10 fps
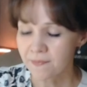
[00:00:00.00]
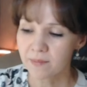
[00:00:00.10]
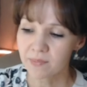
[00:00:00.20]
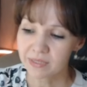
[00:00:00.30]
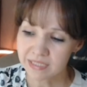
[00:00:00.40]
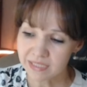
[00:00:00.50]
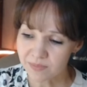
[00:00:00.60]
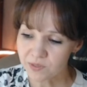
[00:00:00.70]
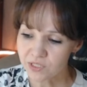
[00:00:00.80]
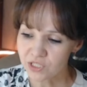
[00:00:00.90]
but in this
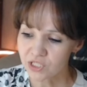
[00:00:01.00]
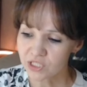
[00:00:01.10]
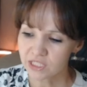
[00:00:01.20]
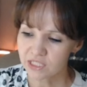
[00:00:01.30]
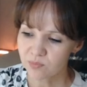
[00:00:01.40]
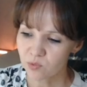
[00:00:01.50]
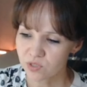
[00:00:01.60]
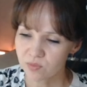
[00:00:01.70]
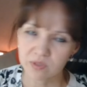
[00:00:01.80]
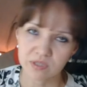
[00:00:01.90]
position it is
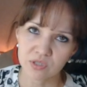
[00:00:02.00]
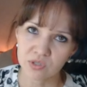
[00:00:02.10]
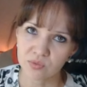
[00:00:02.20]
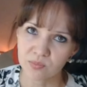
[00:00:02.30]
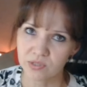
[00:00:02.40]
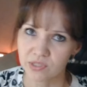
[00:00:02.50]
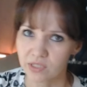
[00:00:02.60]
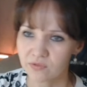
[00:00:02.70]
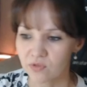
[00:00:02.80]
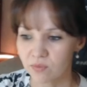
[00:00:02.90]
possible to
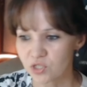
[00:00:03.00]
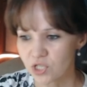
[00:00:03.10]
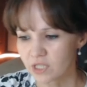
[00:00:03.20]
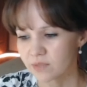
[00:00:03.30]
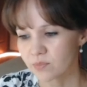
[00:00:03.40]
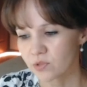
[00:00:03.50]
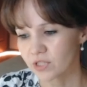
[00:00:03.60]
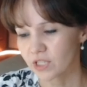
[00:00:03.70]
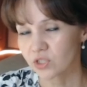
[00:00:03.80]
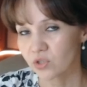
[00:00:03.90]
protect from check and
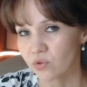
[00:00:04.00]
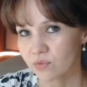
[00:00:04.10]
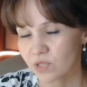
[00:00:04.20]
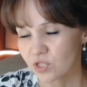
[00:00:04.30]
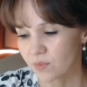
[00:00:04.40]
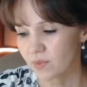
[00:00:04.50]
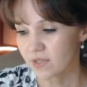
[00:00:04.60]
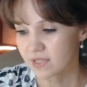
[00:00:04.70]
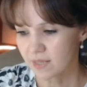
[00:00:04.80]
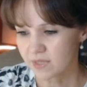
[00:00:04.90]
protect your bishop at the
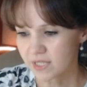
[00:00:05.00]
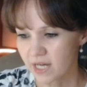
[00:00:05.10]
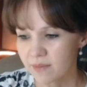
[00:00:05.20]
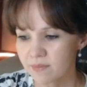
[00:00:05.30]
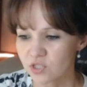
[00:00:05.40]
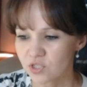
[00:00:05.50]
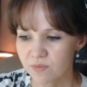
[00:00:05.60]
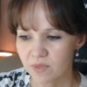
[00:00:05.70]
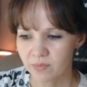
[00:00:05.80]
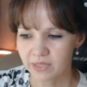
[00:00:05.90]
same time just
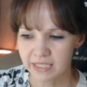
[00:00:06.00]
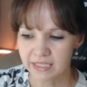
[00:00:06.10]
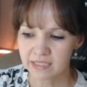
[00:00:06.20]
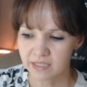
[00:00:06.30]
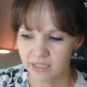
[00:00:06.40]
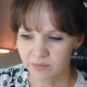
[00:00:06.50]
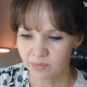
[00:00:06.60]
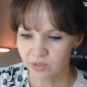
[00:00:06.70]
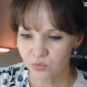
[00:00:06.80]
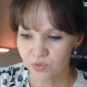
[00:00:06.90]
by playing knight
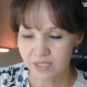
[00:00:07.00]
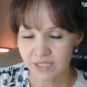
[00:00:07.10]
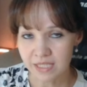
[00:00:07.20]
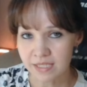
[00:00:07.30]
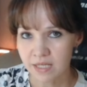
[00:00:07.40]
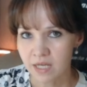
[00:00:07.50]
b to c6.